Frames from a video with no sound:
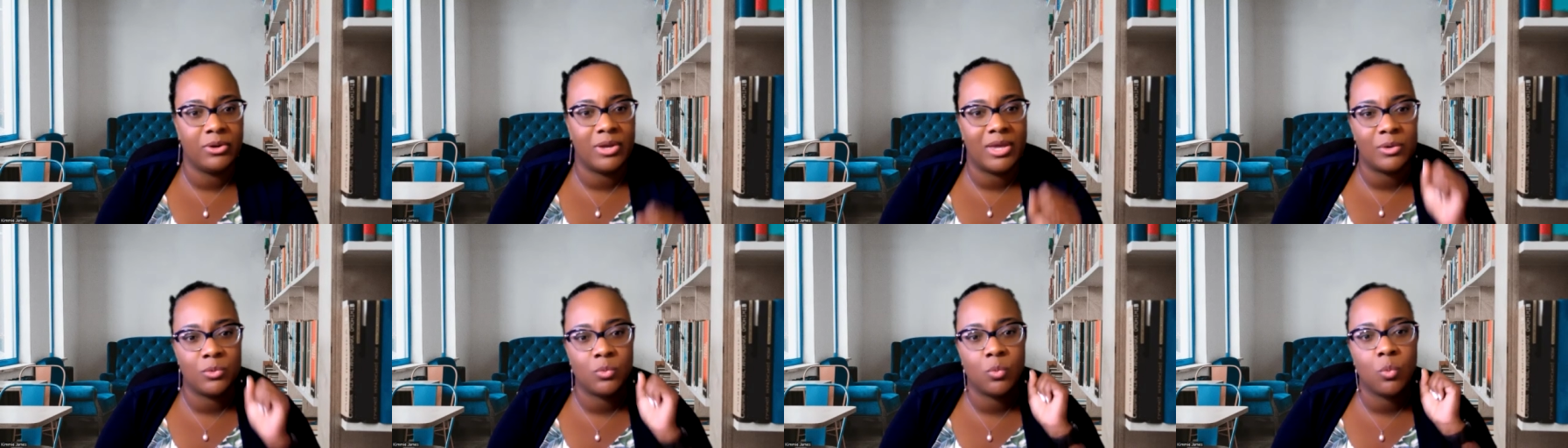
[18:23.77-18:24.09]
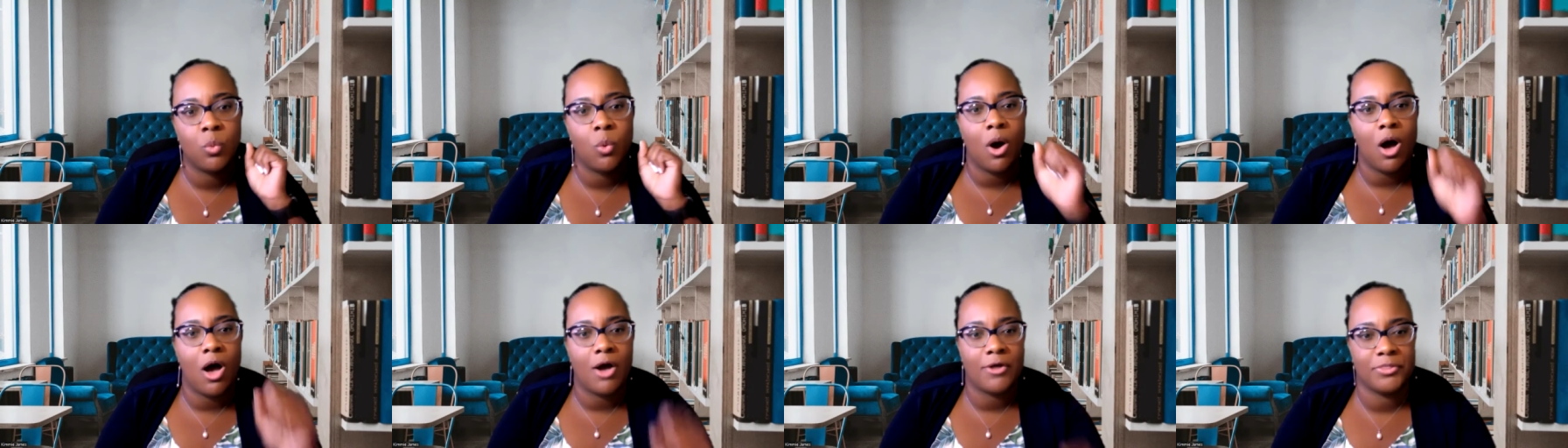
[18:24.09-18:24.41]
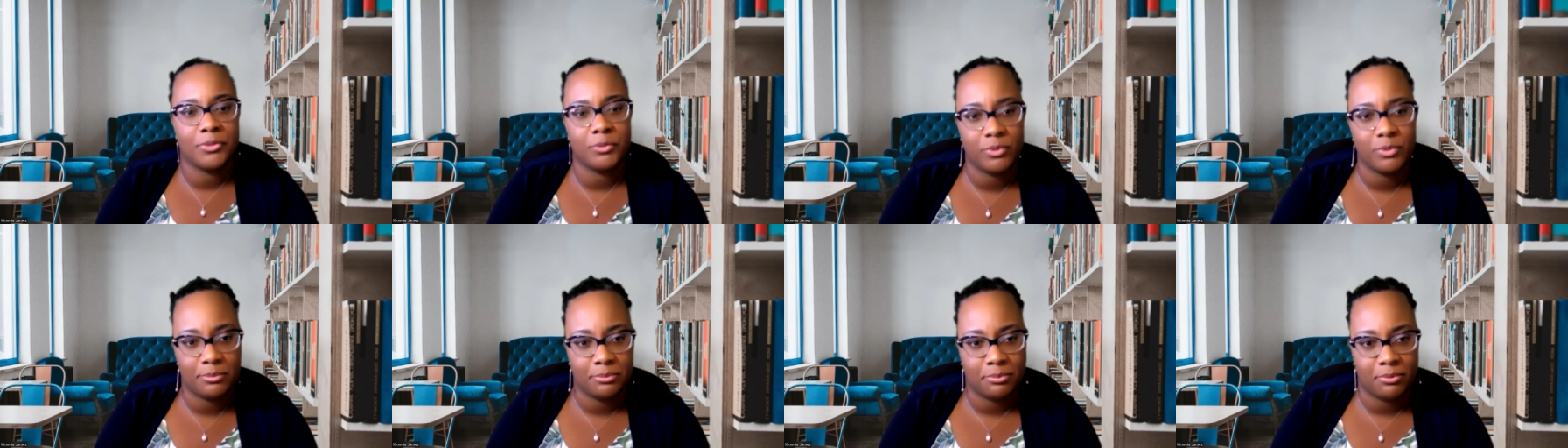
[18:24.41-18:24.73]
and walk
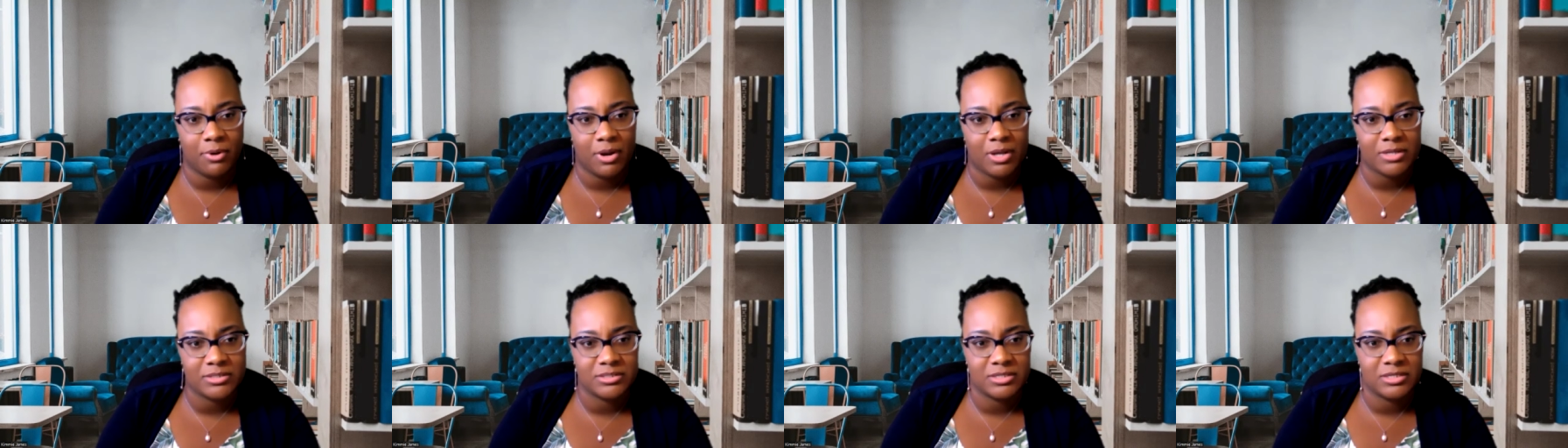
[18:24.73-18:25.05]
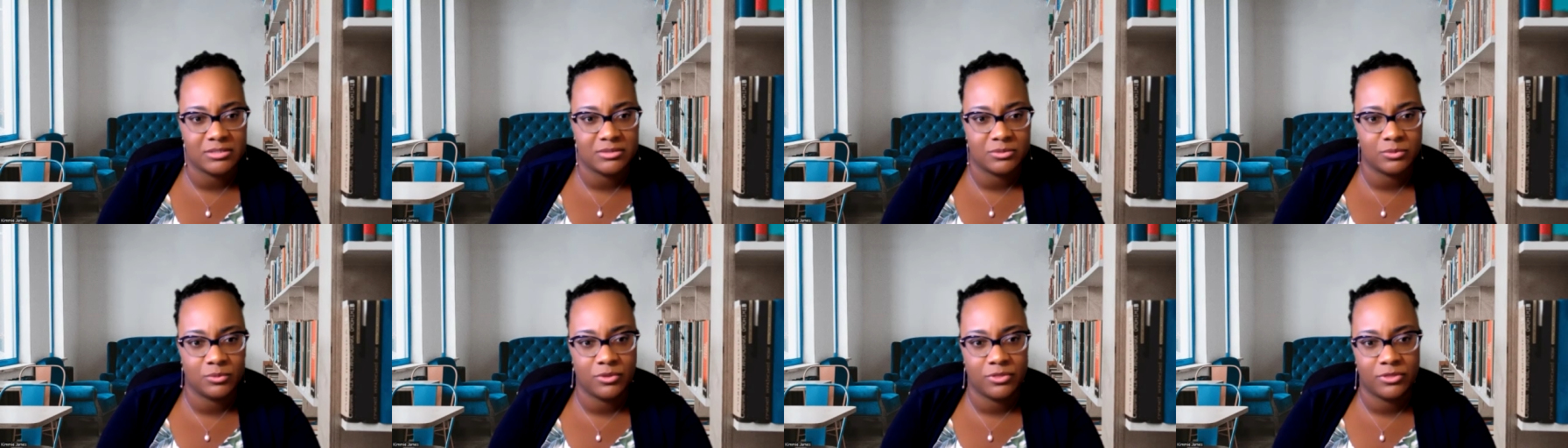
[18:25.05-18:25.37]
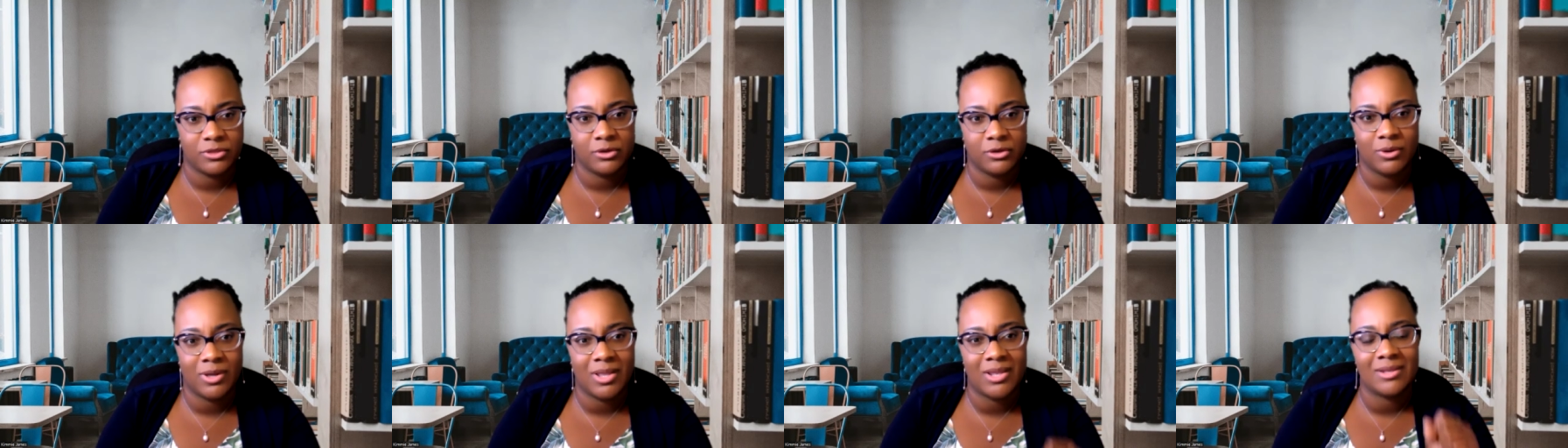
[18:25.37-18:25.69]
through a process with
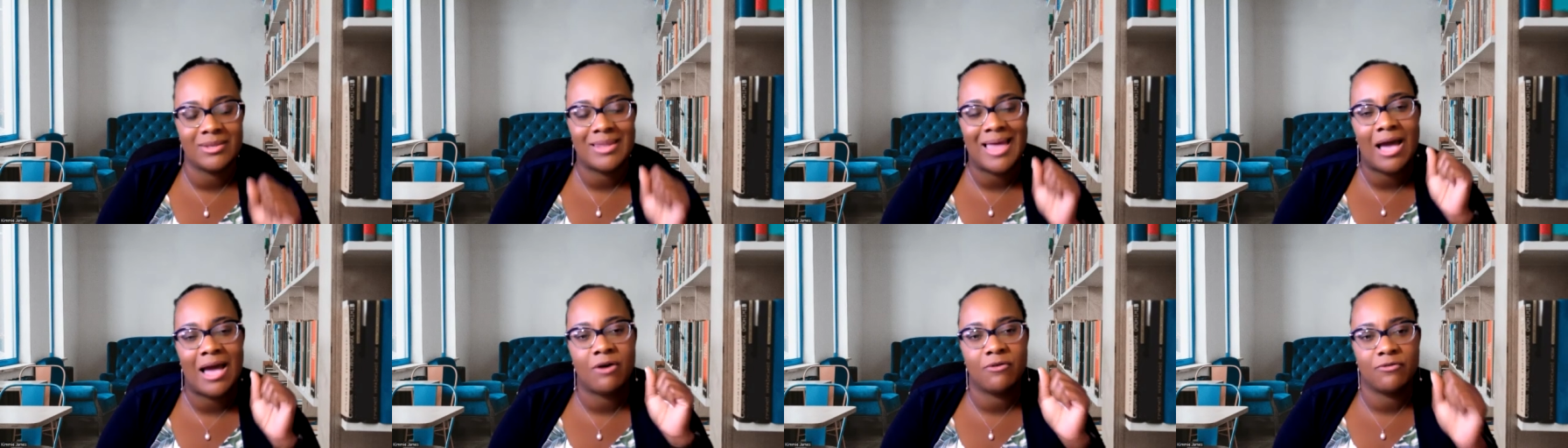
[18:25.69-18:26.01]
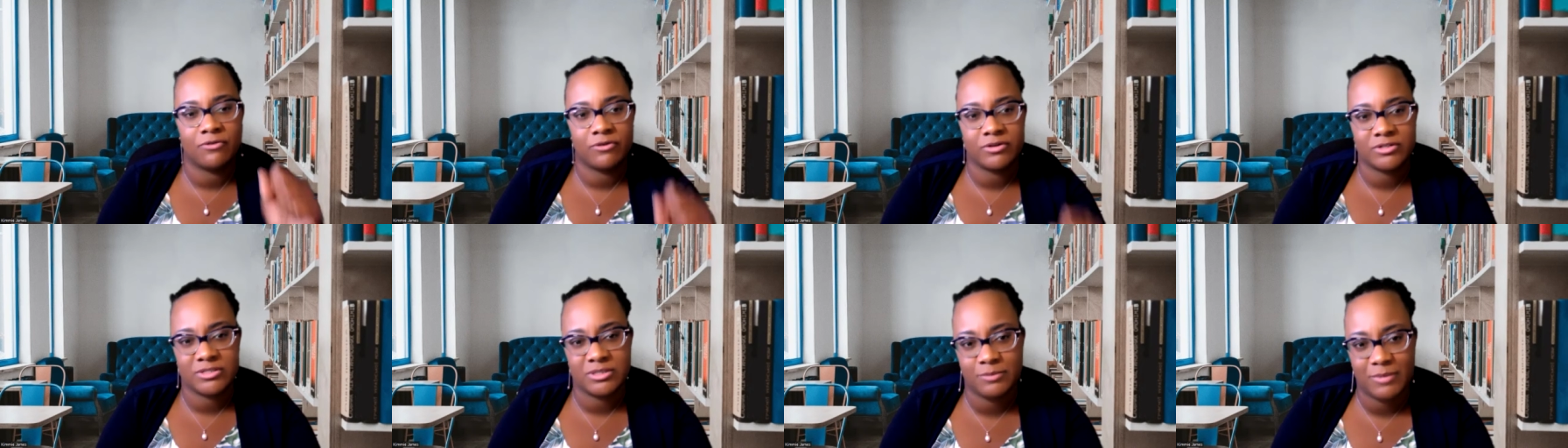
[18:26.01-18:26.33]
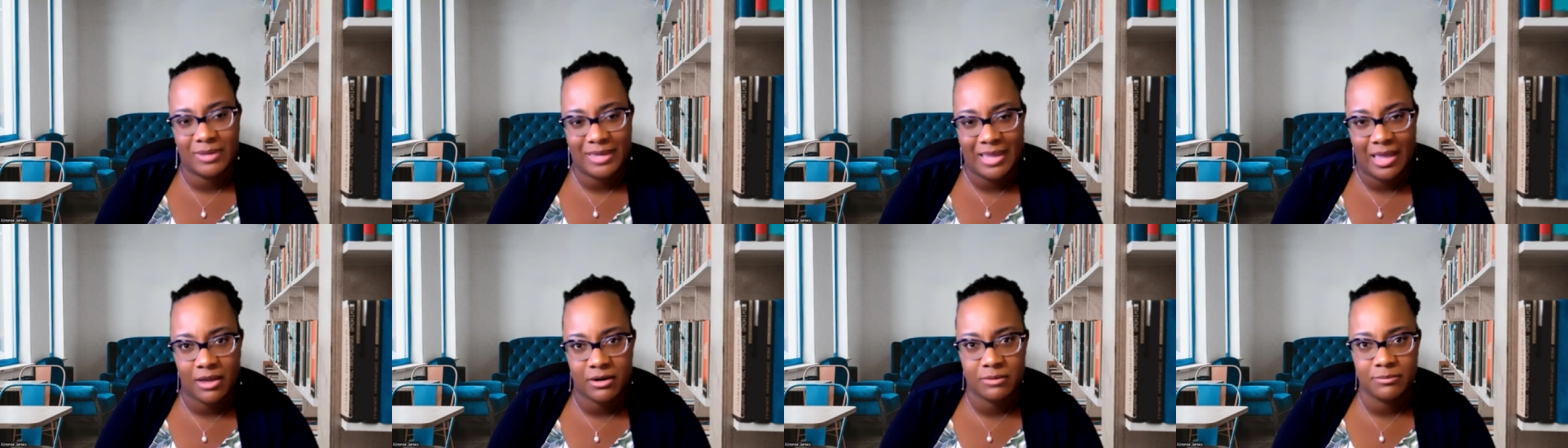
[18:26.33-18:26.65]
you. Allow for some
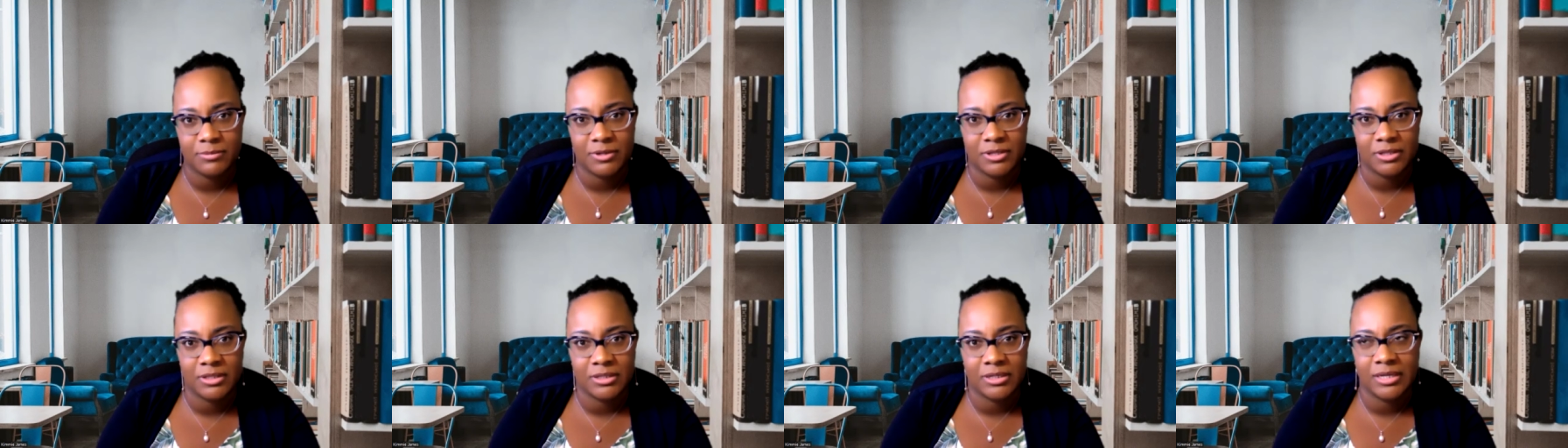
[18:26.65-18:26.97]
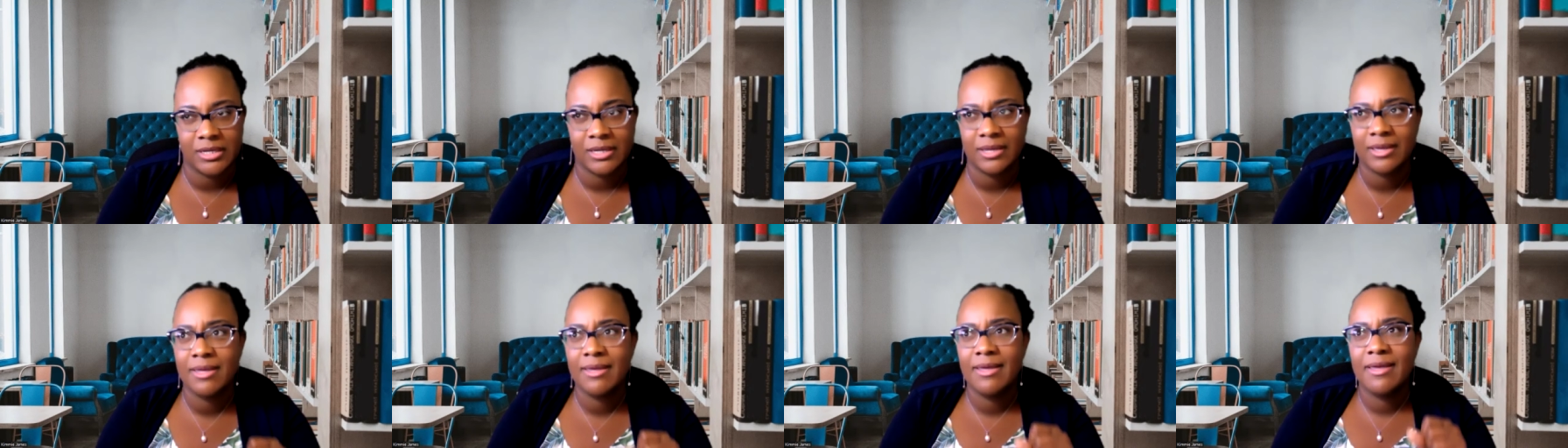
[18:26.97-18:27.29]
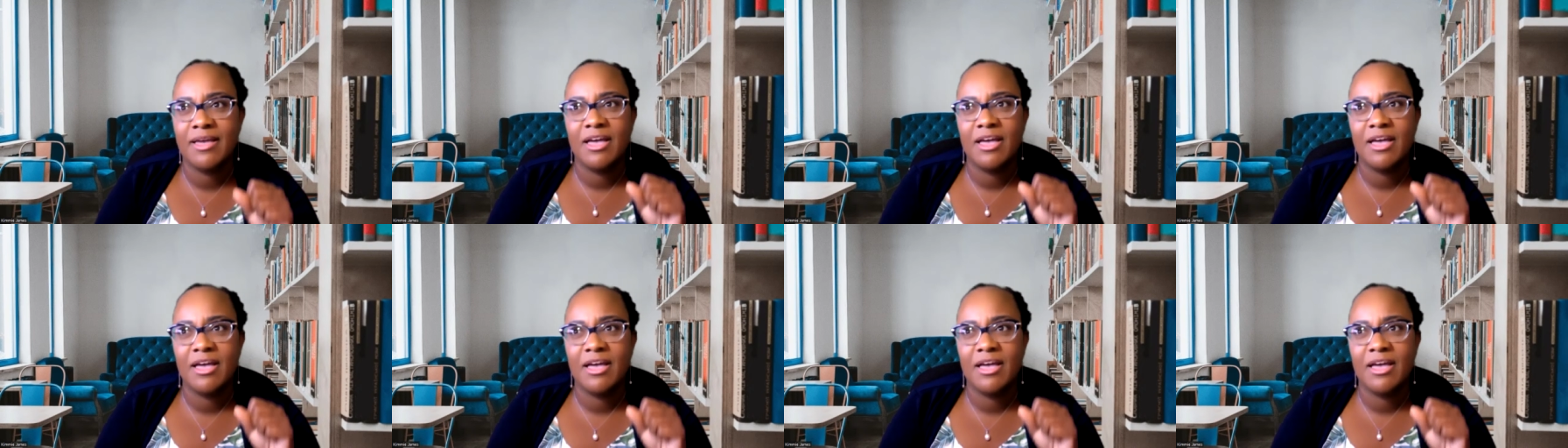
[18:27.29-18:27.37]
accountability.